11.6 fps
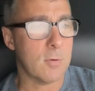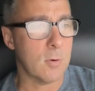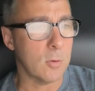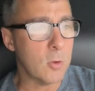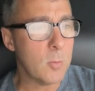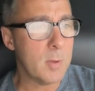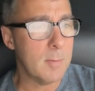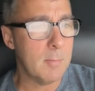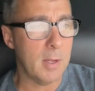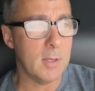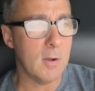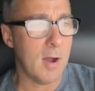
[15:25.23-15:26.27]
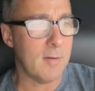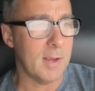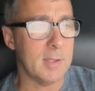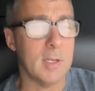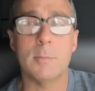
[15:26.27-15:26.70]
her a little bit of money off. I
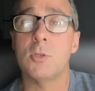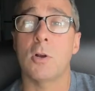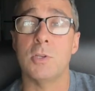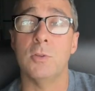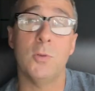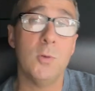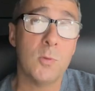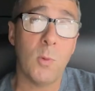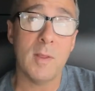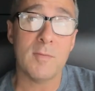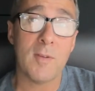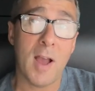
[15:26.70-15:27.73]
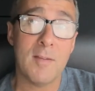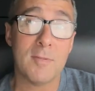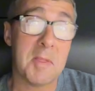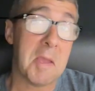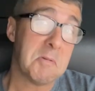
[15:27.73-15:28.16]
ended up charging 225
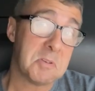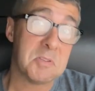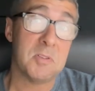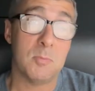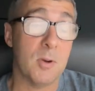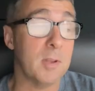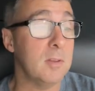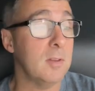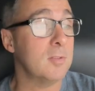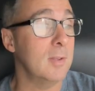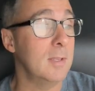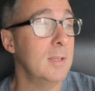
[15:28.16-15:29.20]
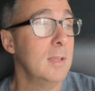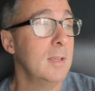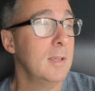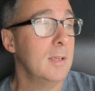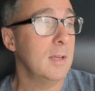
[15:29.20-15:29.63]
for that, which is still pretty decent.
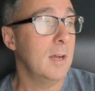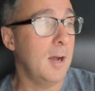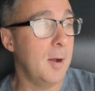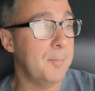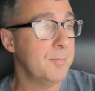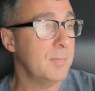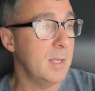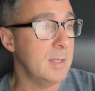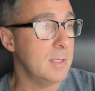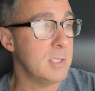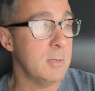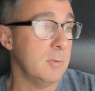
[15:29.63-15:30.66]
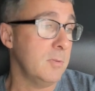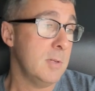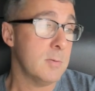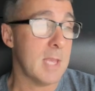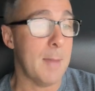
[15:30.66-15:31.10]
And then she
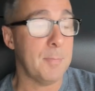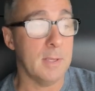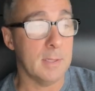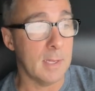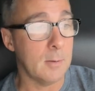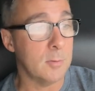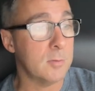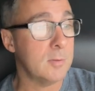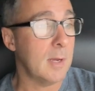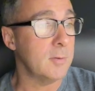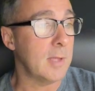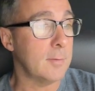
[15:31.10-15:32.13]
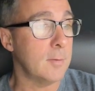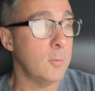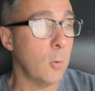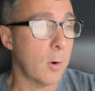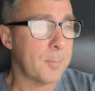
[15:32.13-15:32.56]
was happy, and then I was out the
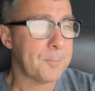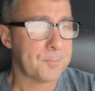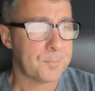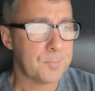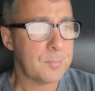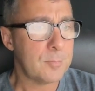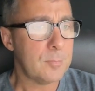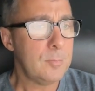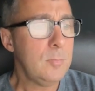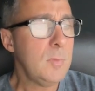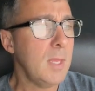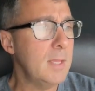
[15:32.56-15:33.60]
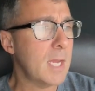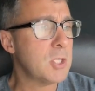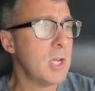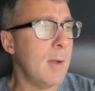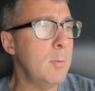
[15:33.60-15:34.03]
door.
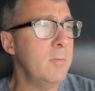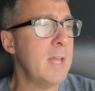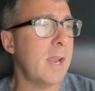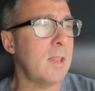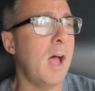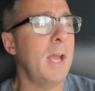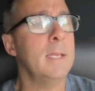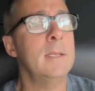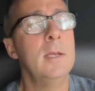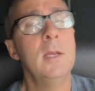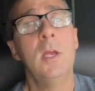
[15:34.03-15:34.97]
Next job, moving down the line,